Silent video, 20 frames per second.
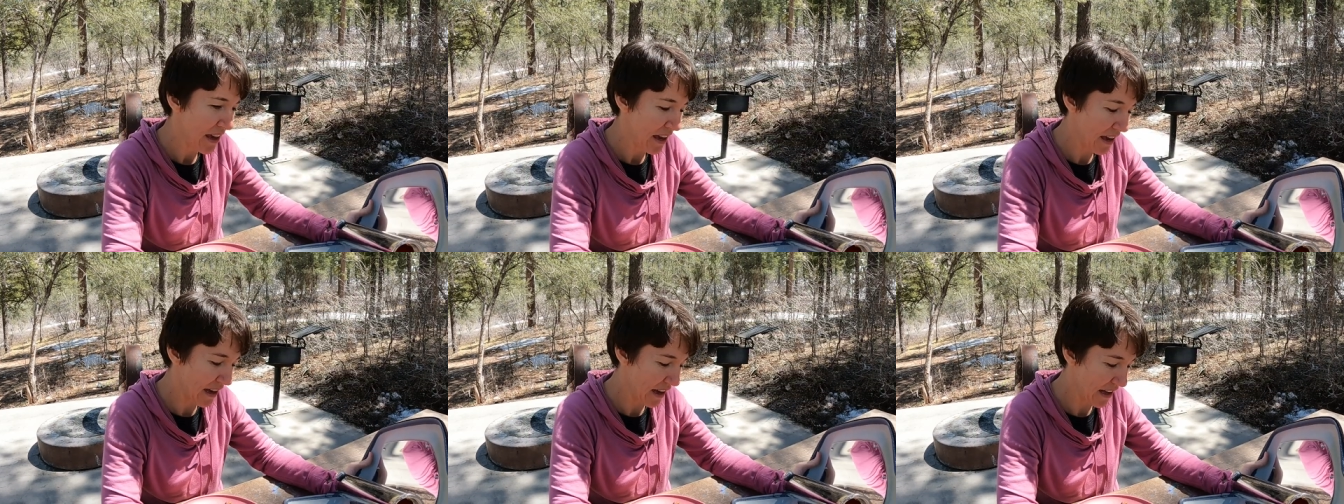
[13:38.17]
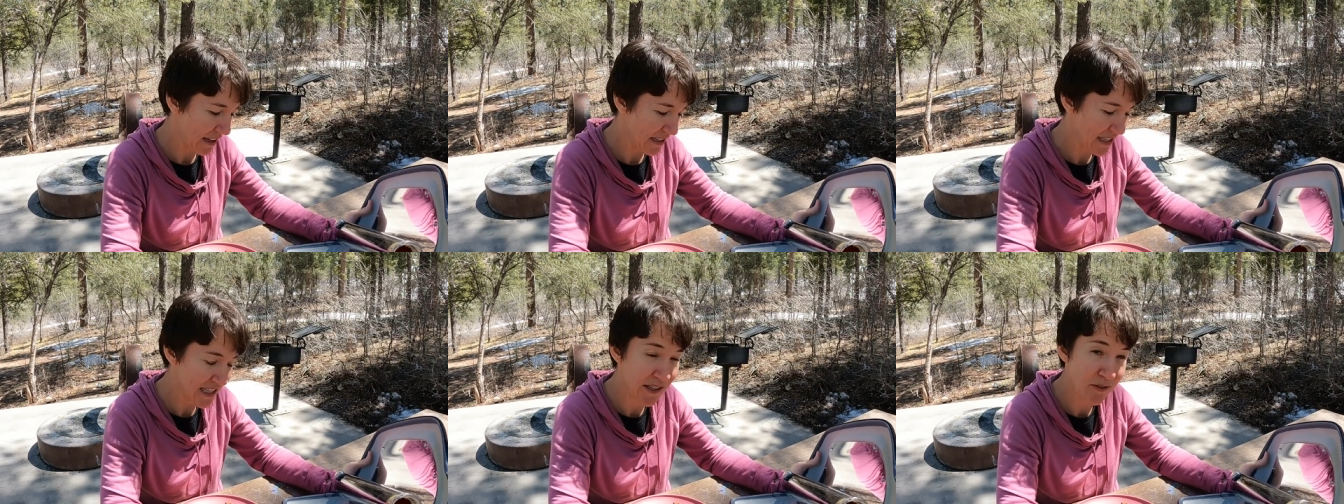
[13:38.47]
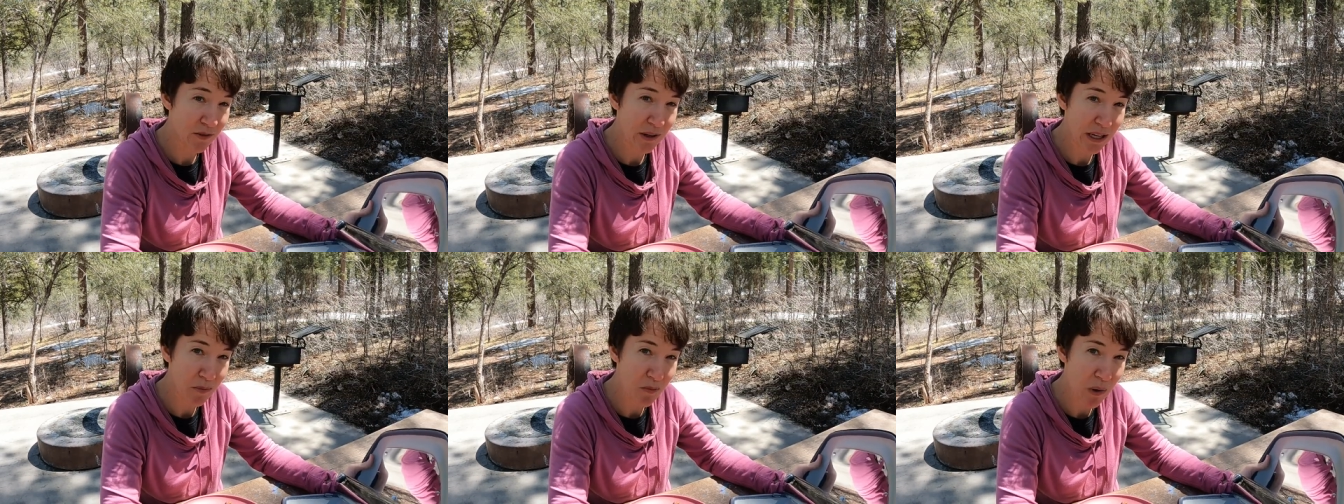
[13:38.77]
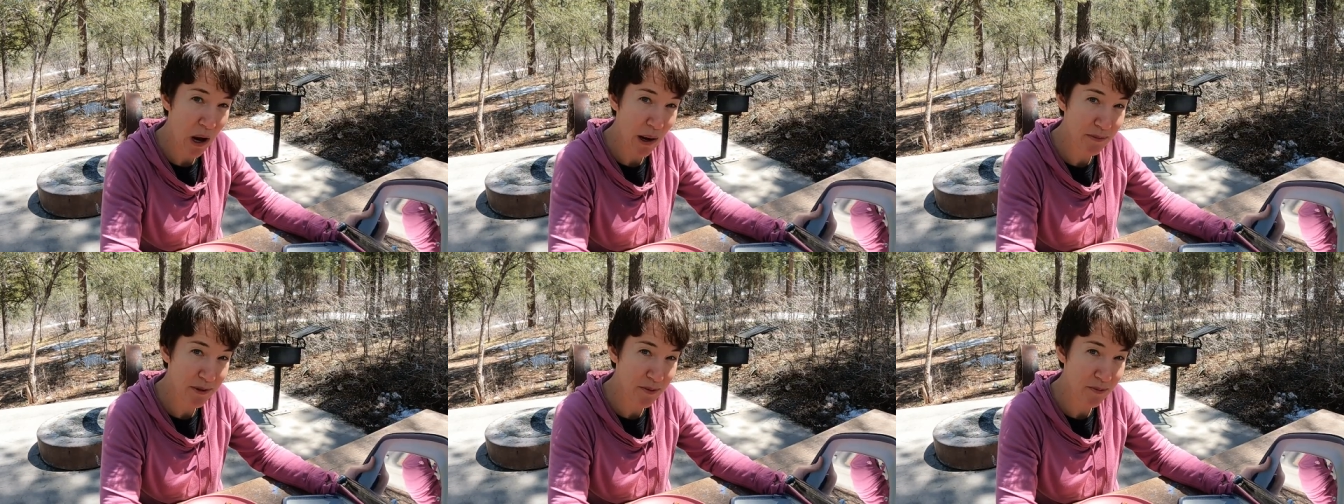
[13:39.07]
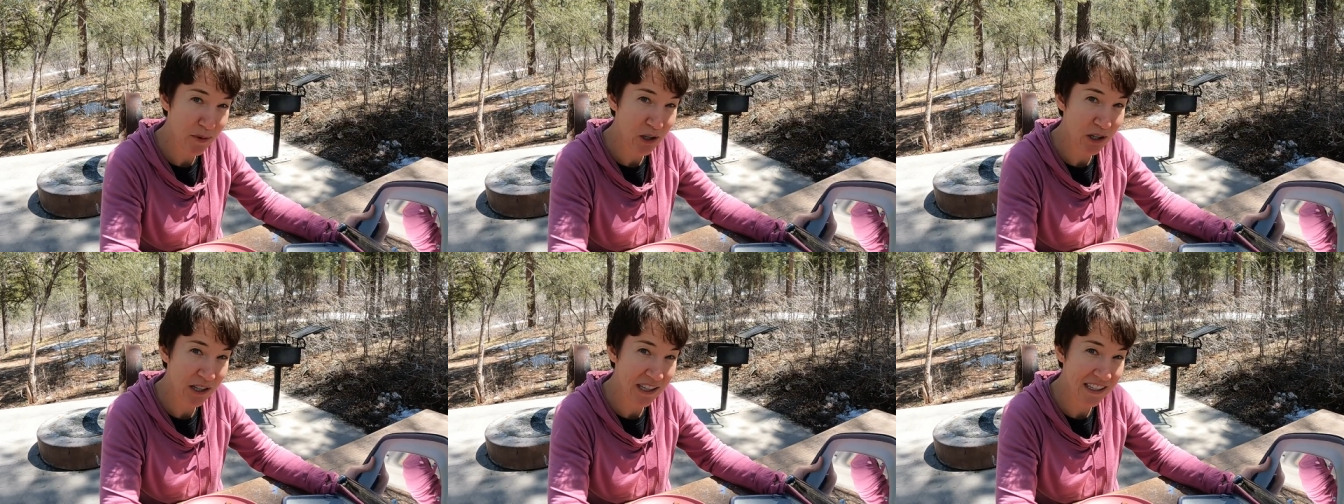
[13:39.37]
and see if we can pop
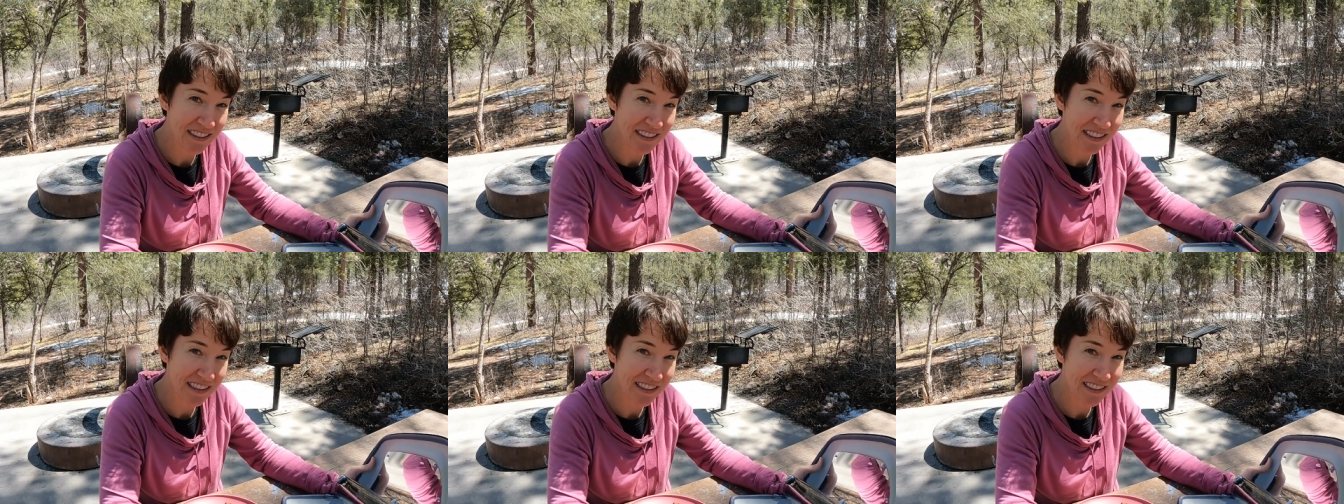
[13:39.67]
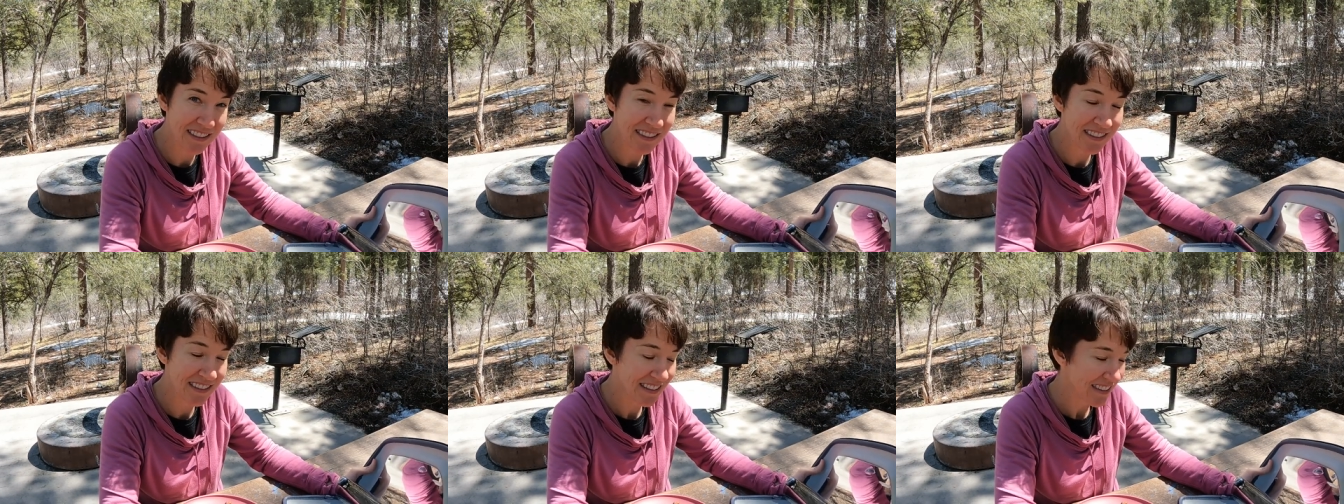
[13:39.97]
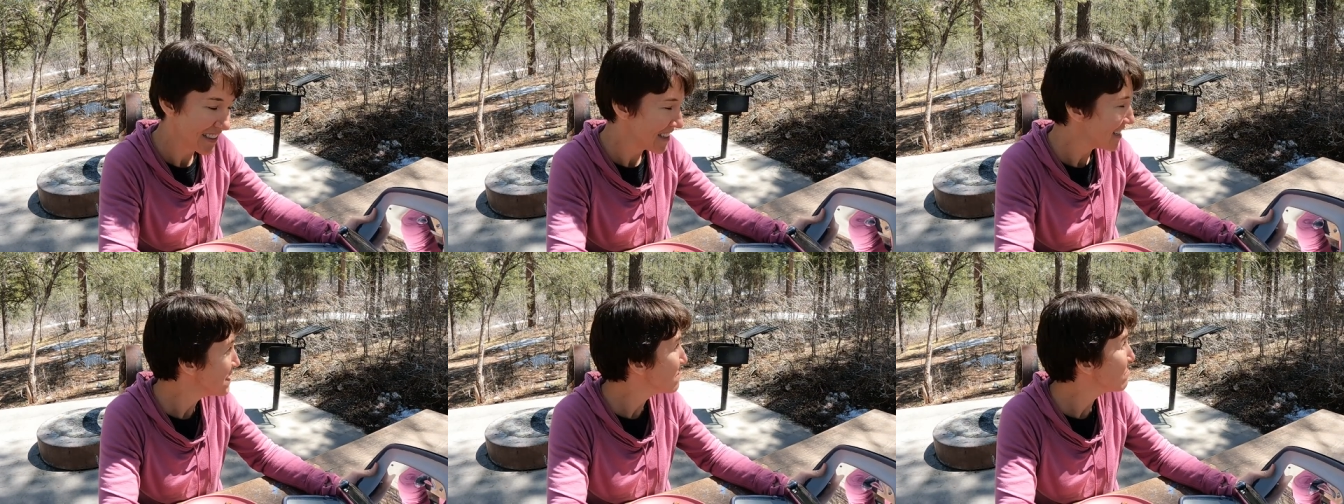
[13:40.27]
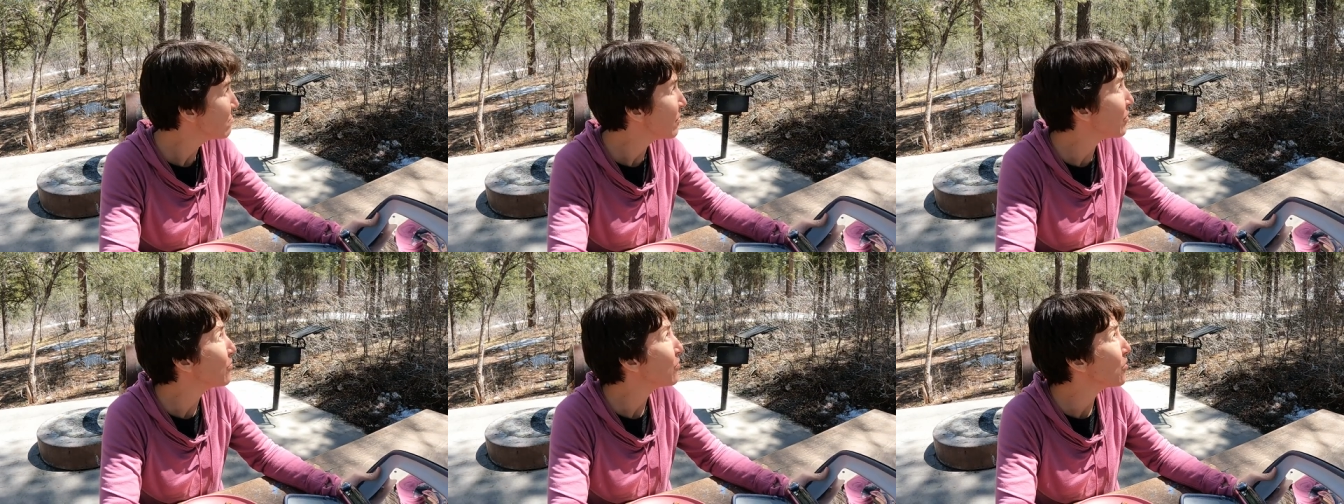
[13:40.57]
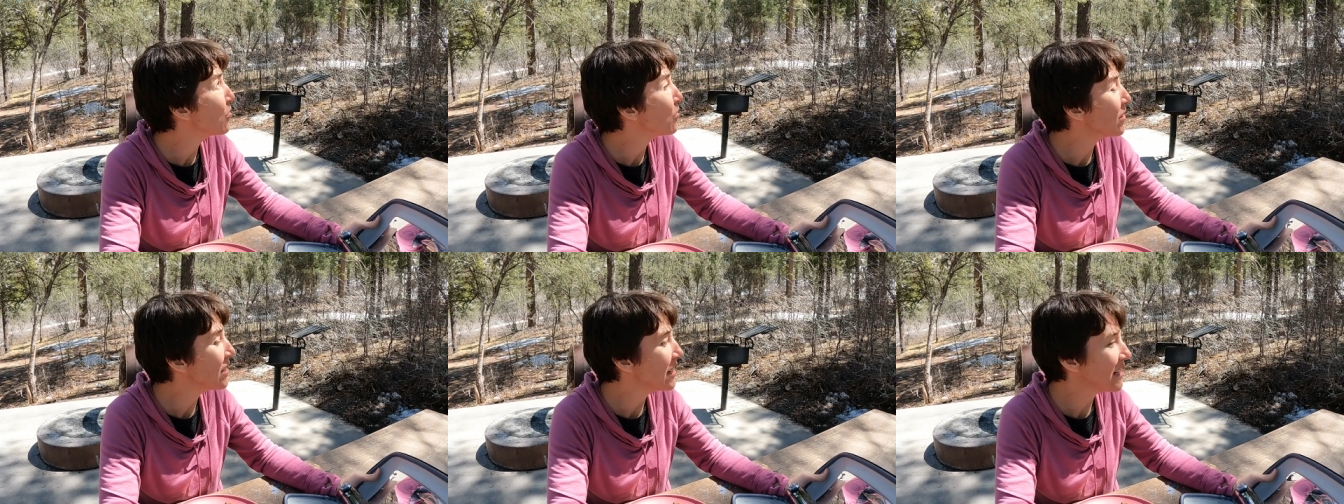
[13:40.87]
some cookies in
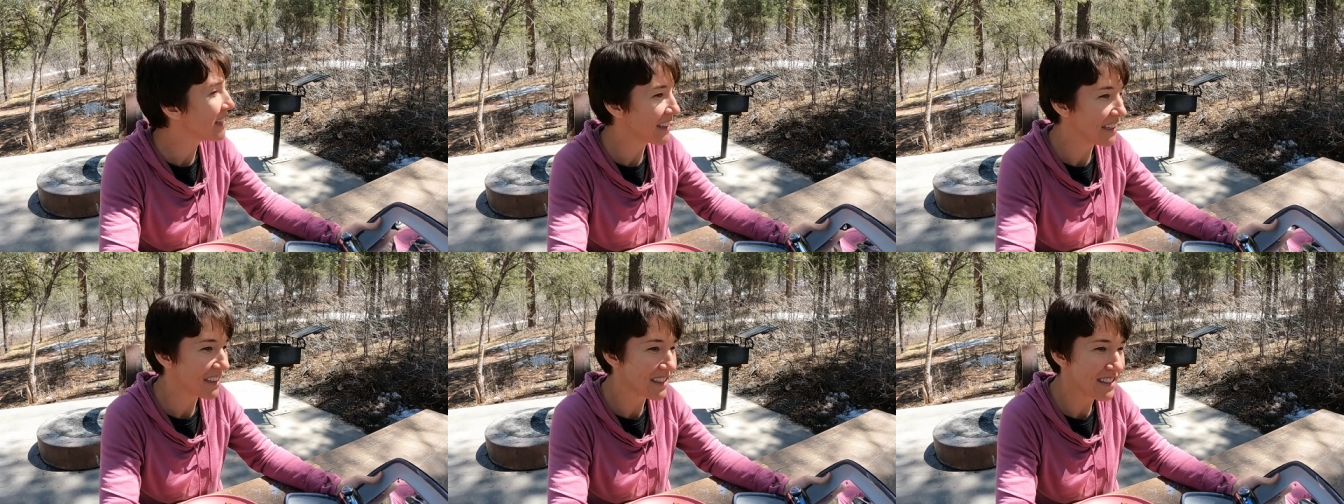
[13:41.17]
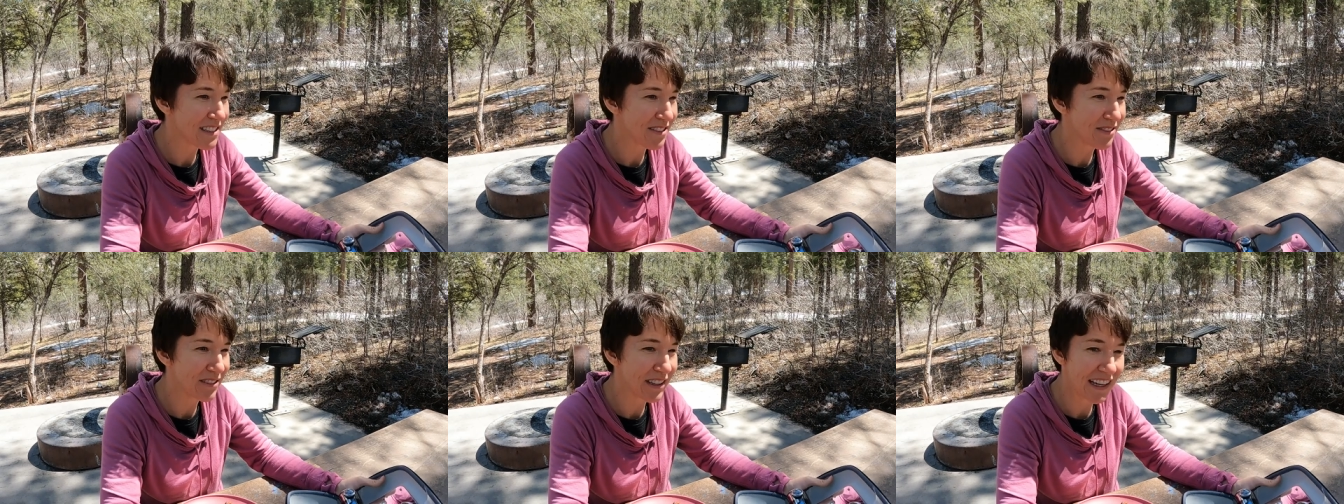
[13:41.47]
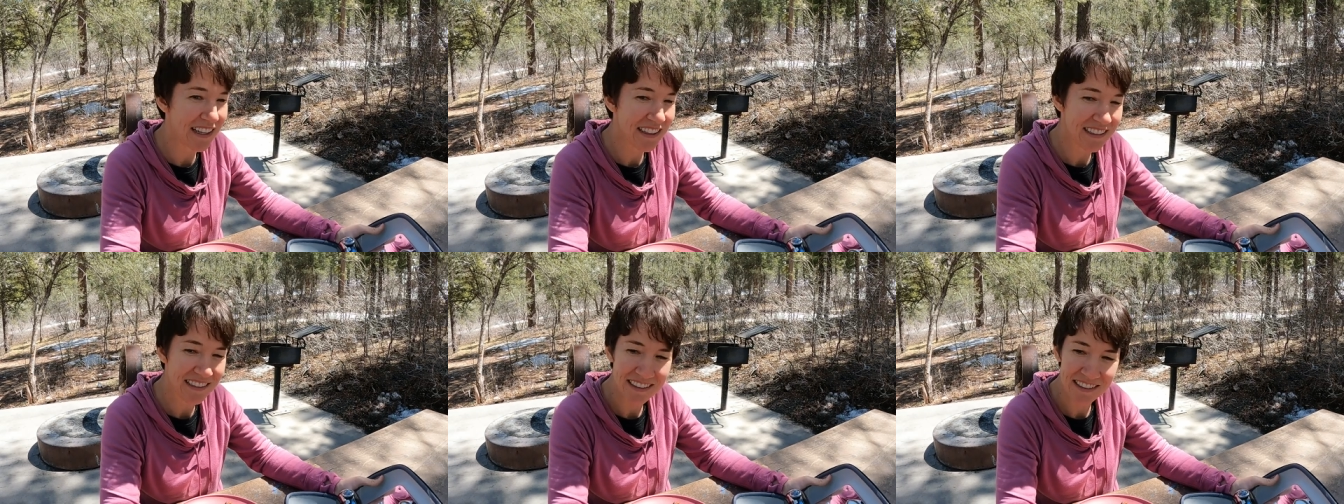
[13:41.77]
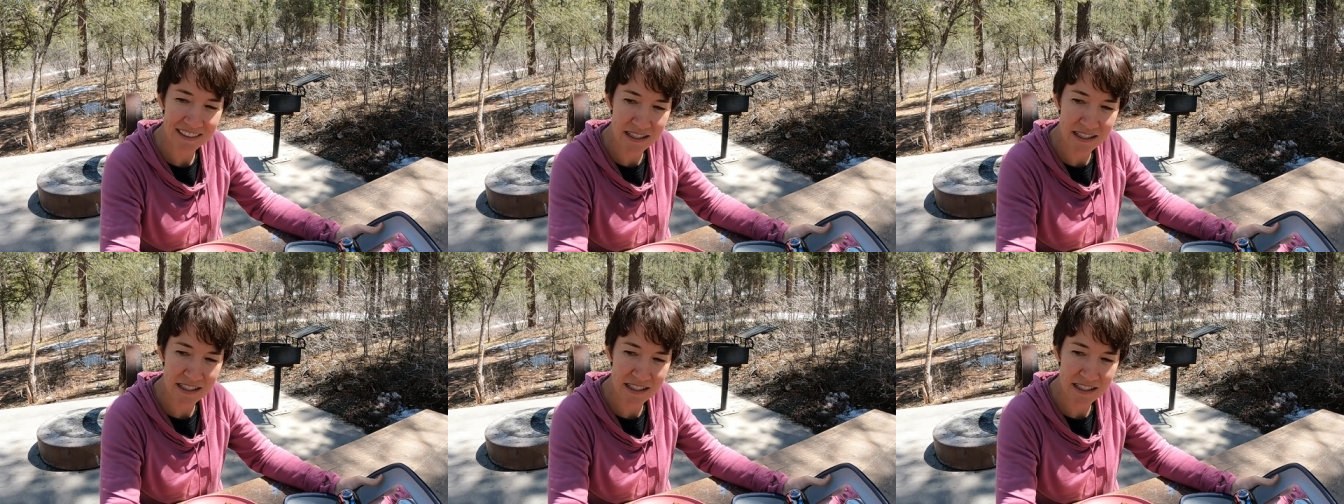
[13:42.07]
before it gets too late.